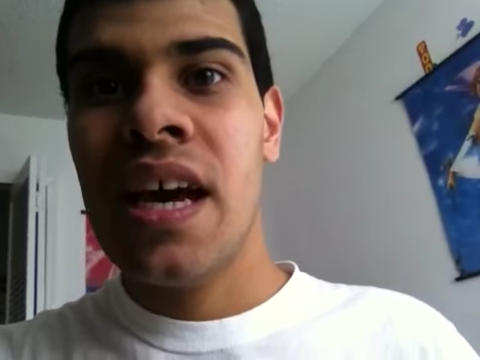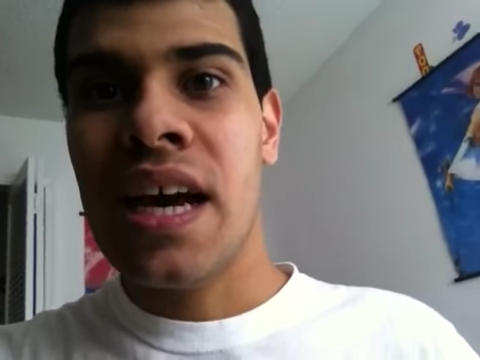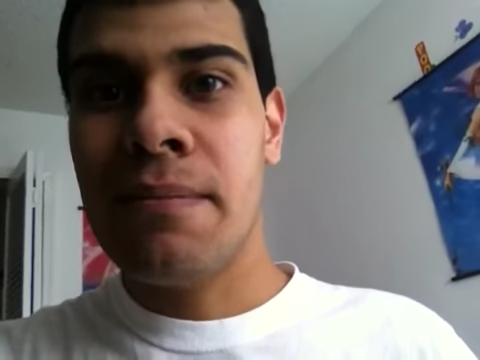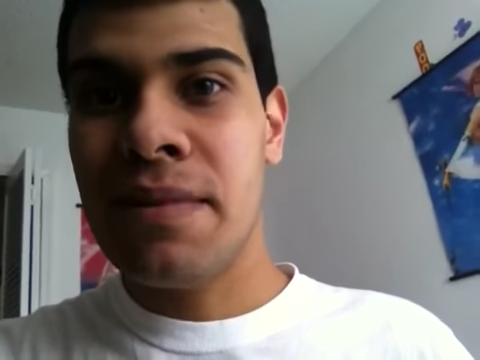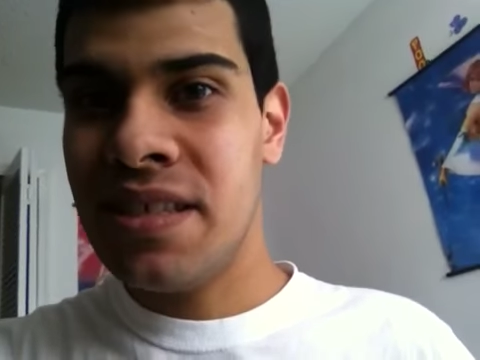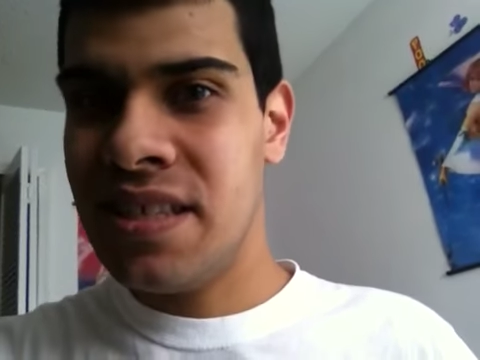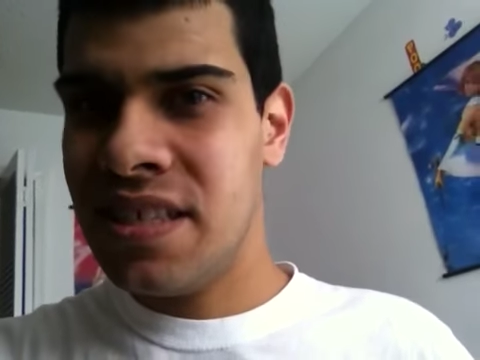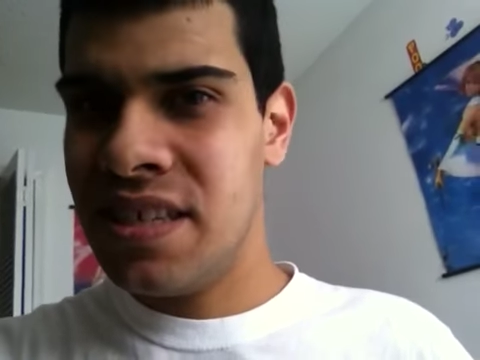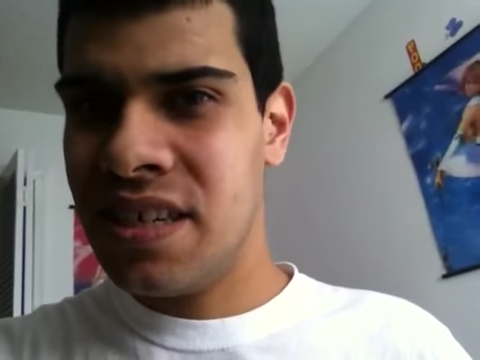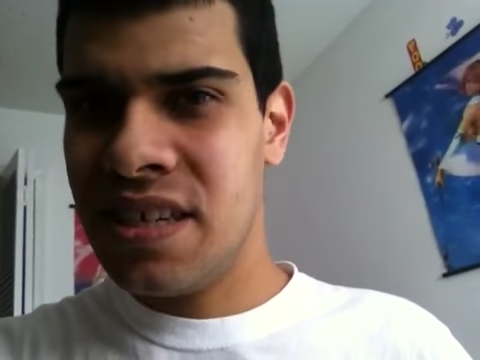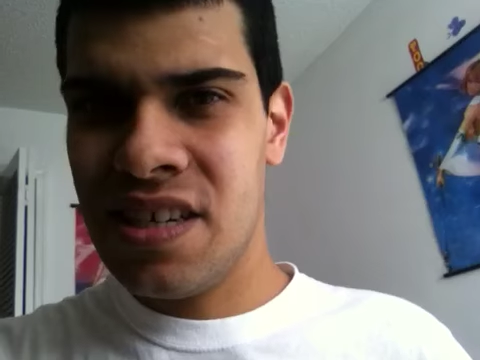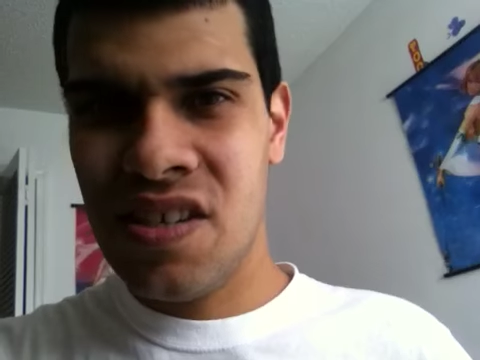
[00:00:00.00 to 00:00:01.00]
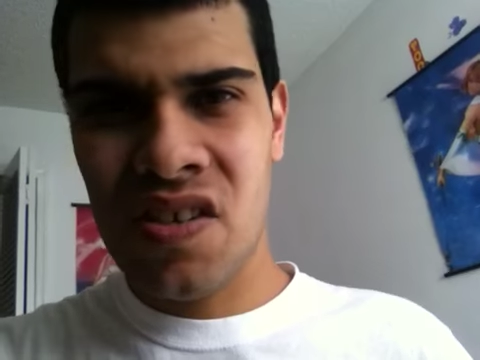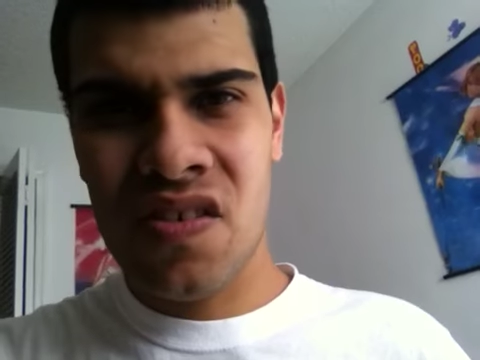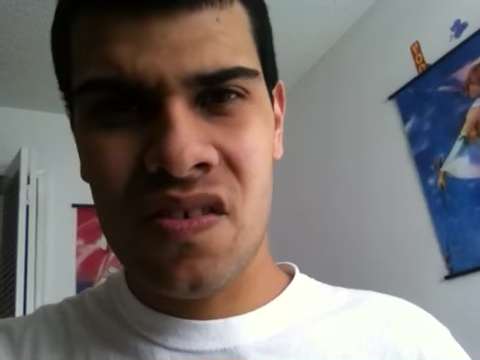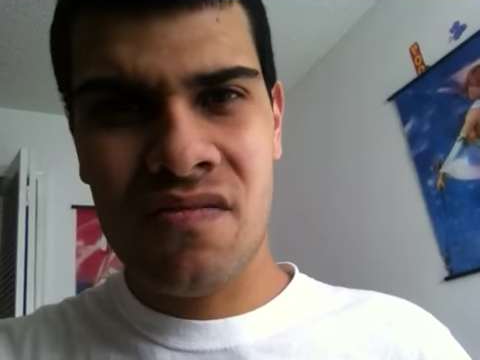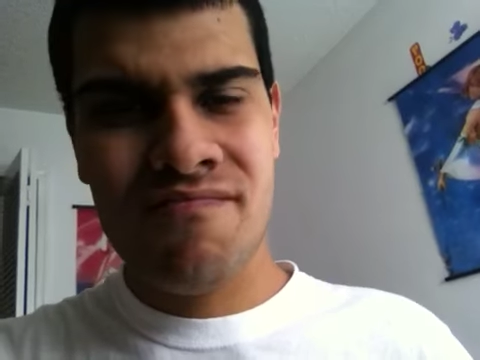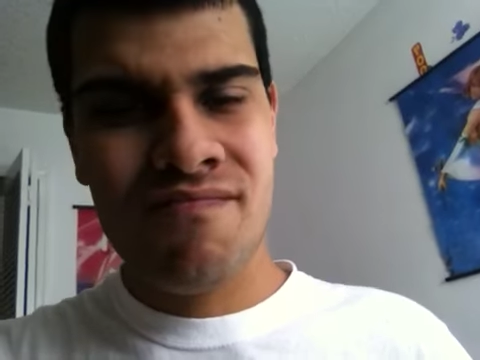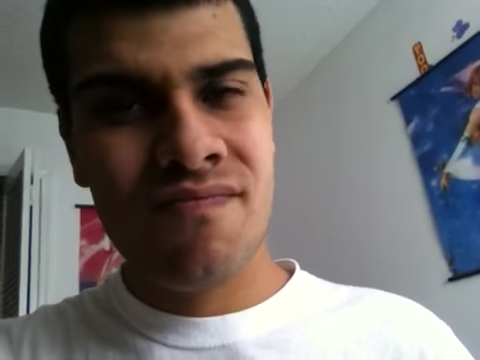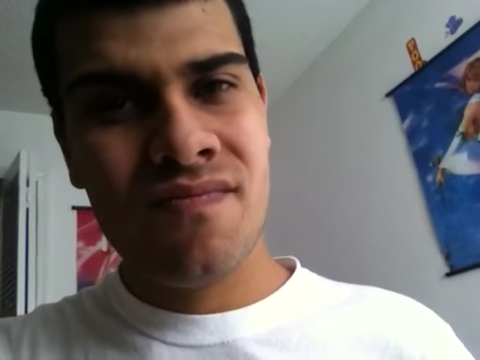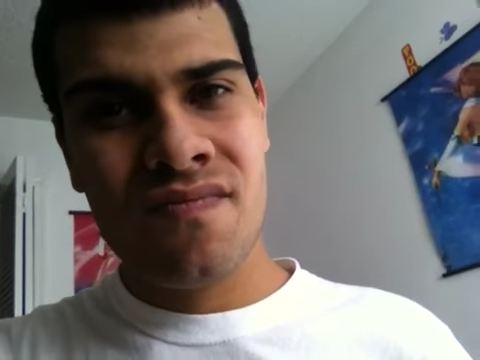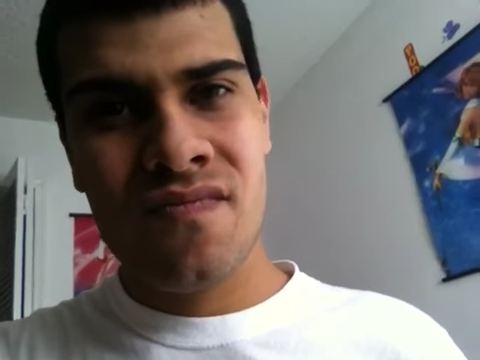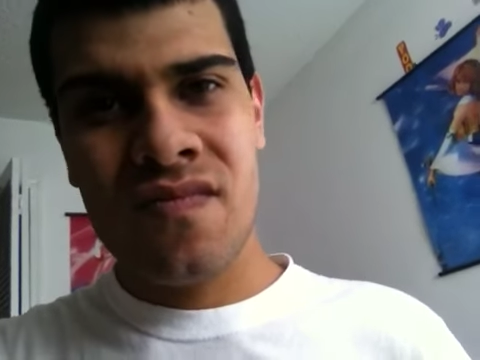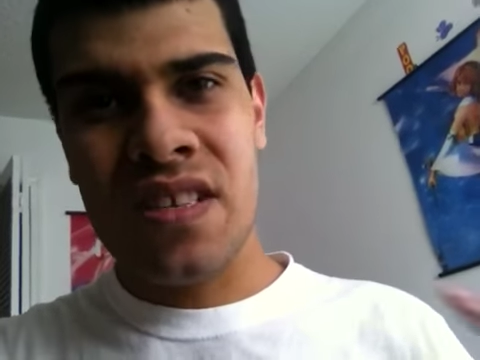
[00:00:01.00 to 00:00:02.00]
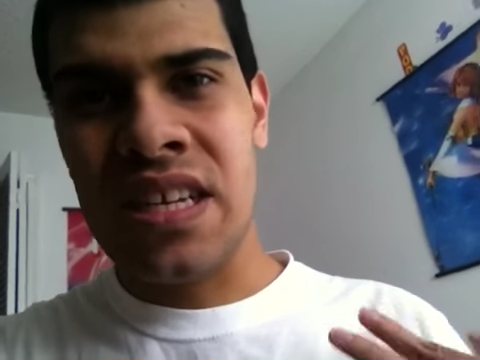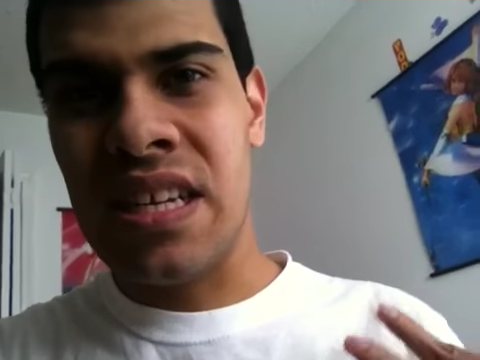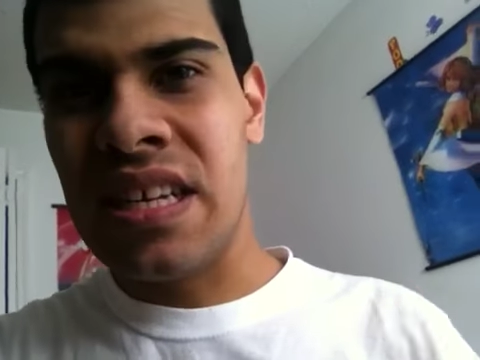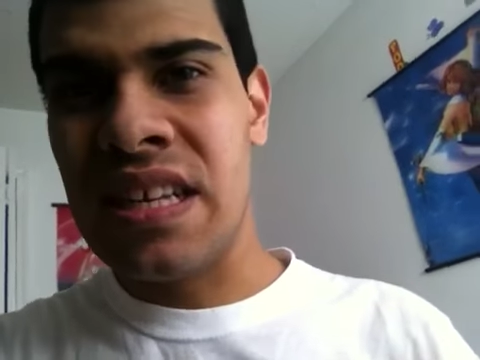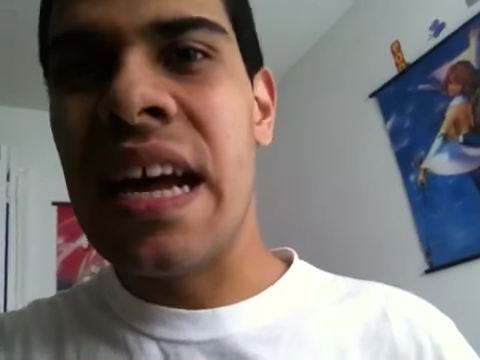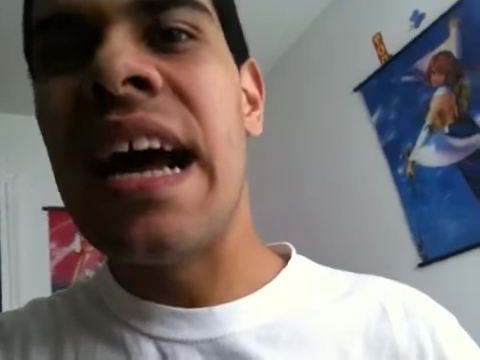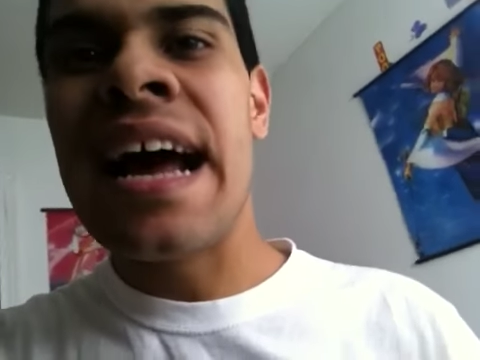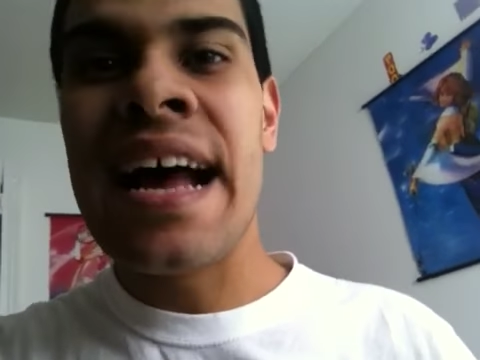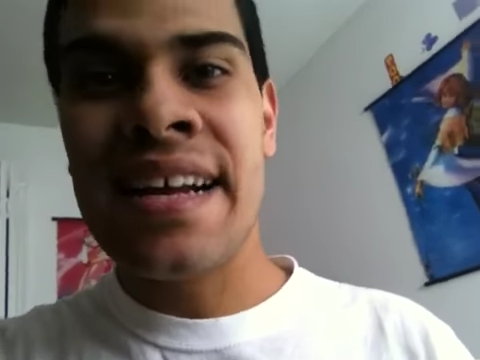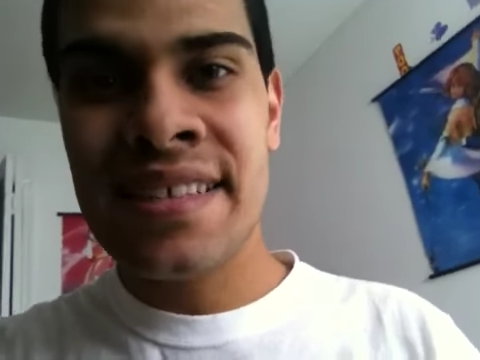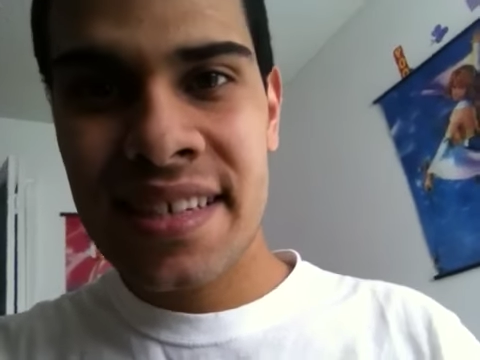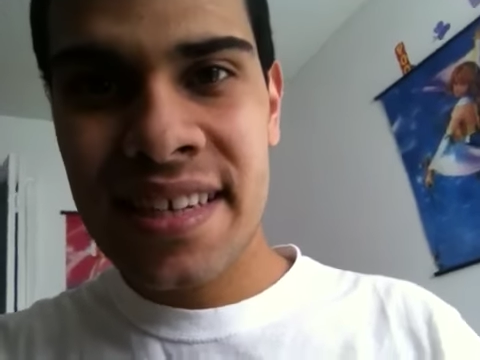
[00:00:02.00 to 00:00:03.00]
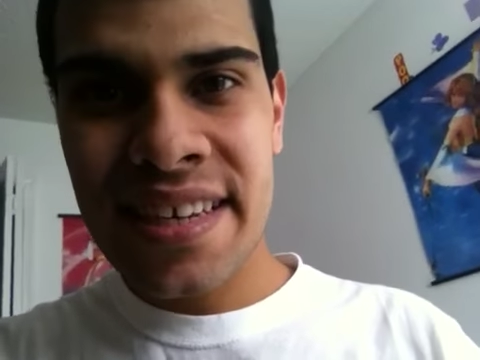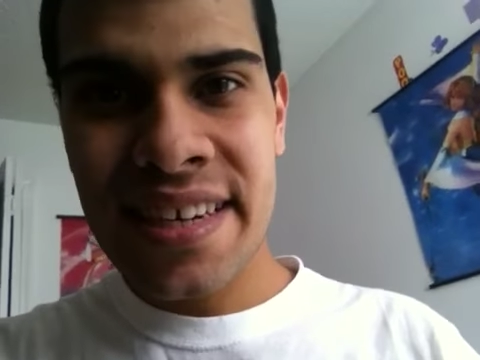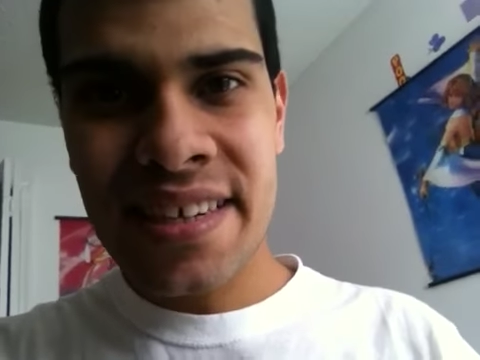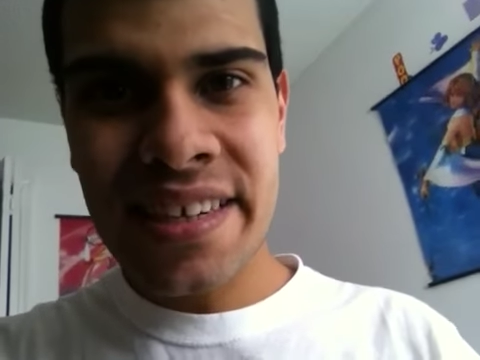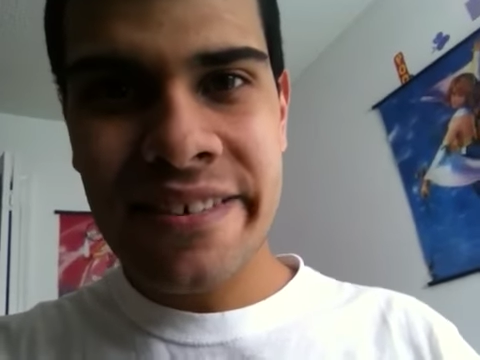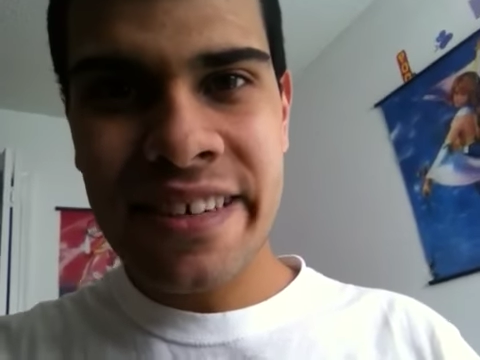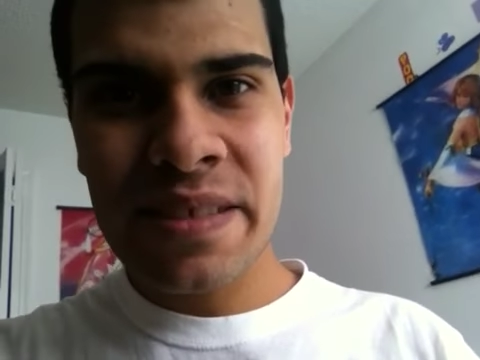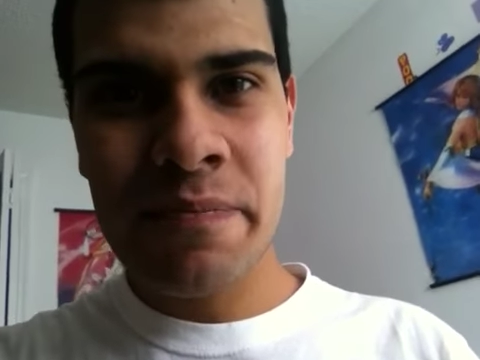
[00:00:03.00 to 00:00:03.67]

I'm not saying they're gonna do as good here in the US,